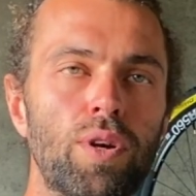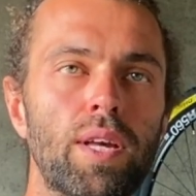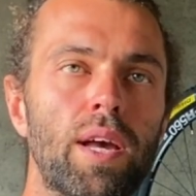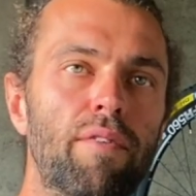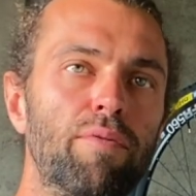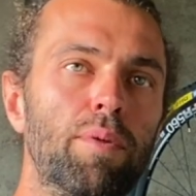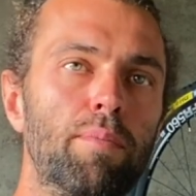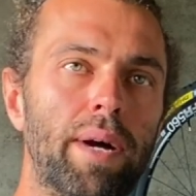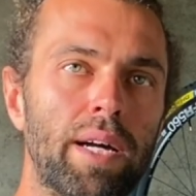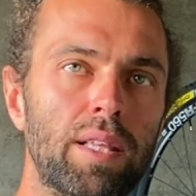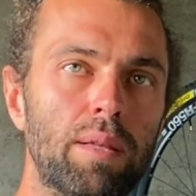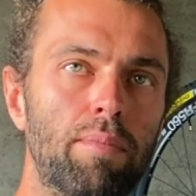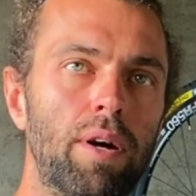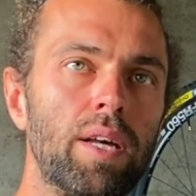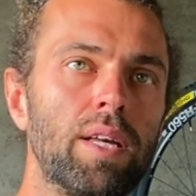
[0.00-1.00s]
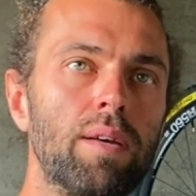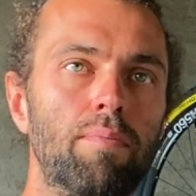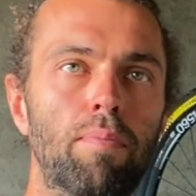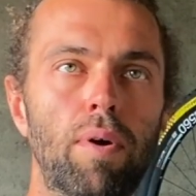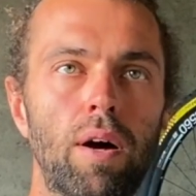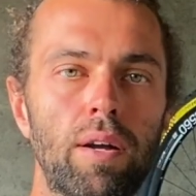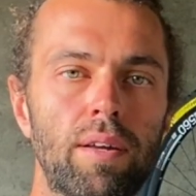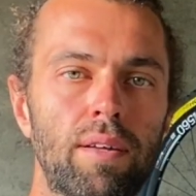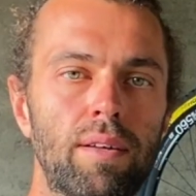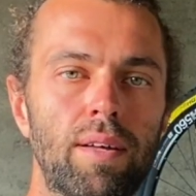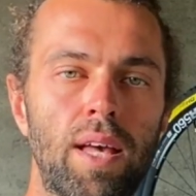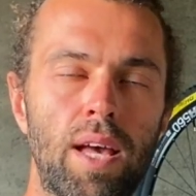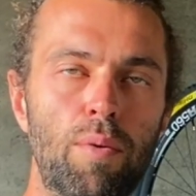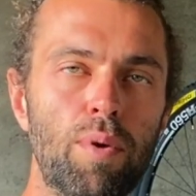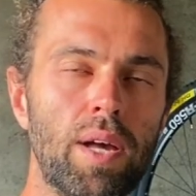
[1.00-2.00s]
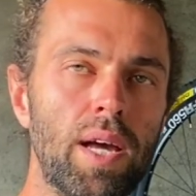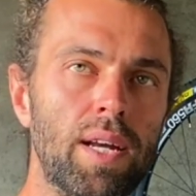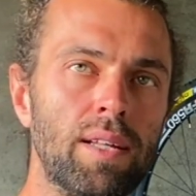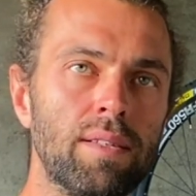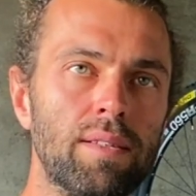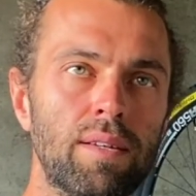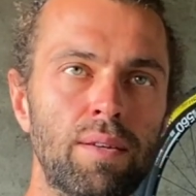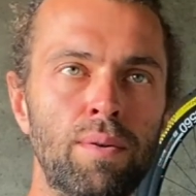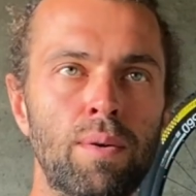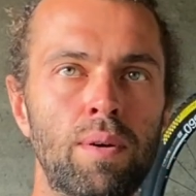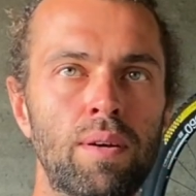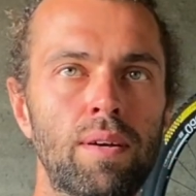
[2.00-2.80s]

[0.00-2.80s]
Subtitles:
you get from the back of the bike, but here we're getting into